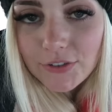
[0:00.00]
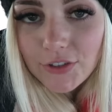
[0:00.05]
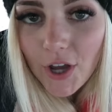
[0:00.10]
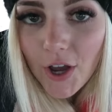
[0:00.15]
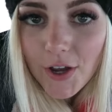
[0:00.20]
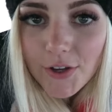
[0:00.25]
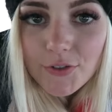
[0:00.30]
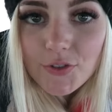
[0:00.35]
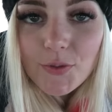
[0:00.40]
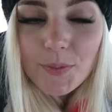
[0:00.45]

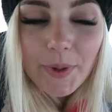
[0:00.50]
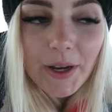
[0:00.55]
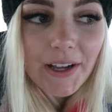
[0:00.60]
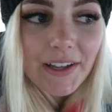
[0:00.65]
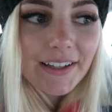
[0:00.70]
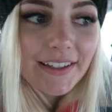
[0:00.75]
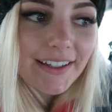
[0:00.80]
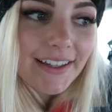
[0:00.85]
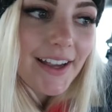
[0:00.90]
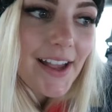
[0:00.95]
montage
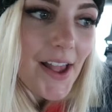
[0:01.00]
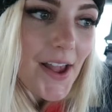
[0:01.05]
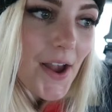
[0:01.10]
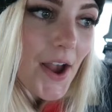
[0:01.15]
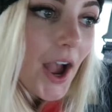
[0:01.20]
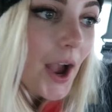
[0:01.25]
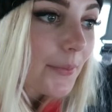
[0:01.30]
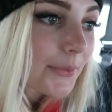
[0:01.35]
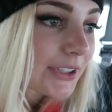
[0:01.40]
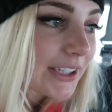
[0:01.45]
but
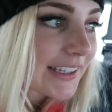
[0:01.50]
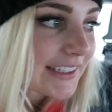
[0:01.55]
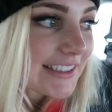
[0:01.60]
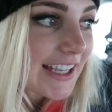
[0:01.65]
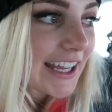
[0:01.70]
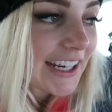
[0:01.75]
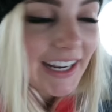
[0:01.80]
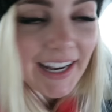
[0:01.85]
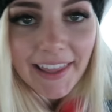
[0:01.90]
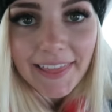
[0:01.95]
I'm really
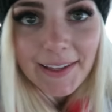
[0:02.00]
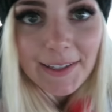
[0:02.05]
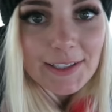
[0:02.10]
excited. I